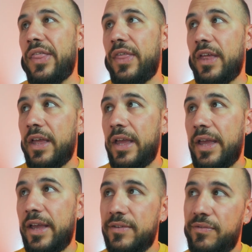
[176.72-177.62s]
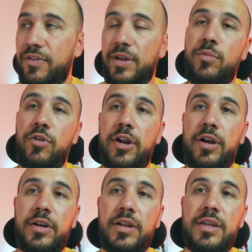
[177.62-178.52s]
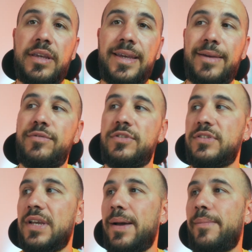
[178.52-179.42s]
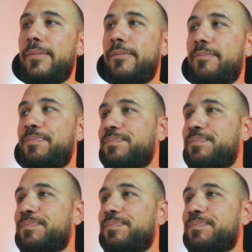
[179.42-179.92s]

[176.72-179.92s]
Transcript: the firmware gives some